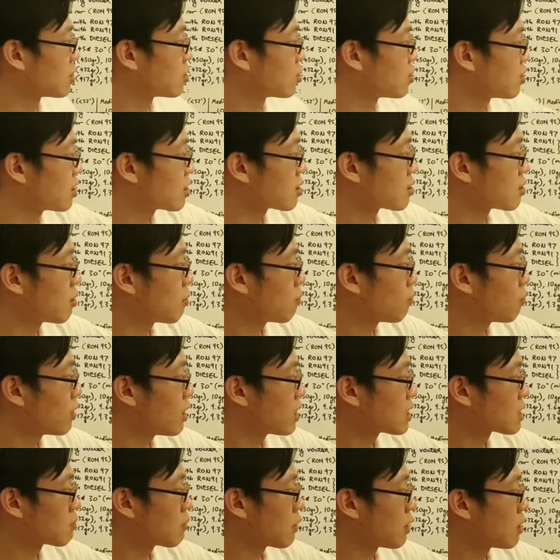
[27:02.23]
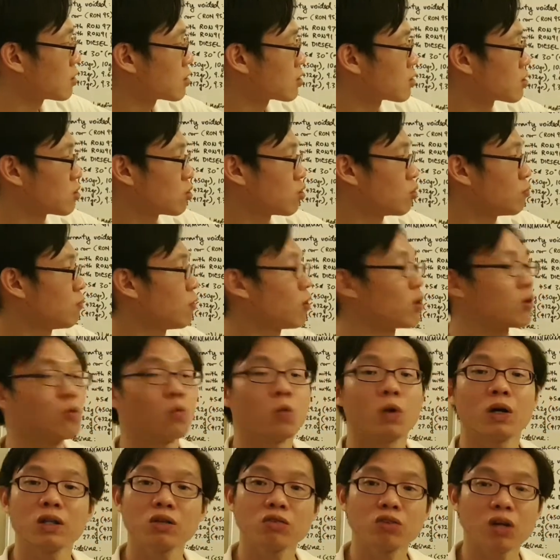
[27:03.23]
at just plus minus
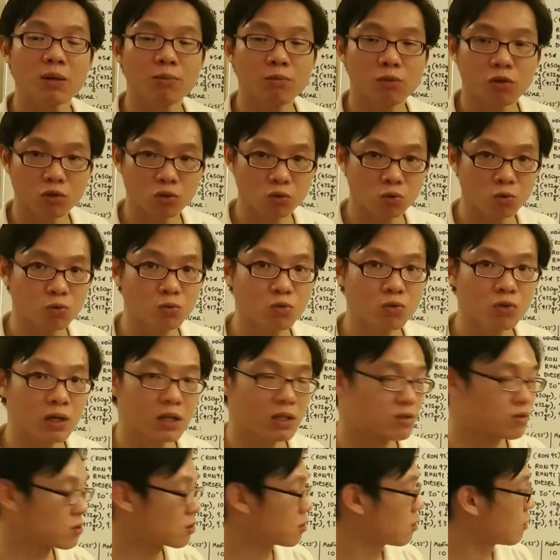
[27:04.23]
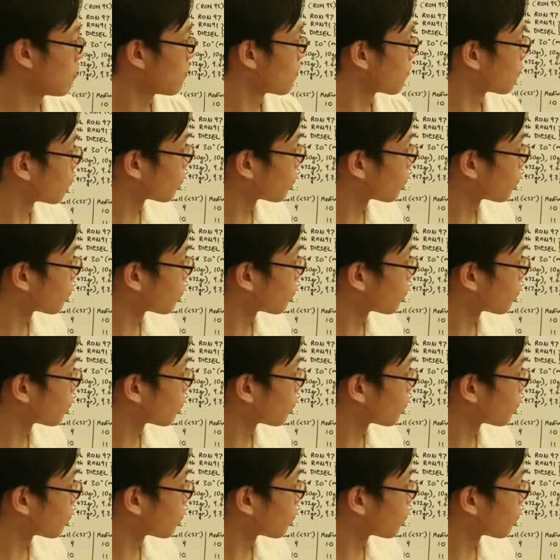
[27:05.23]
0.1 gram or 2 grains.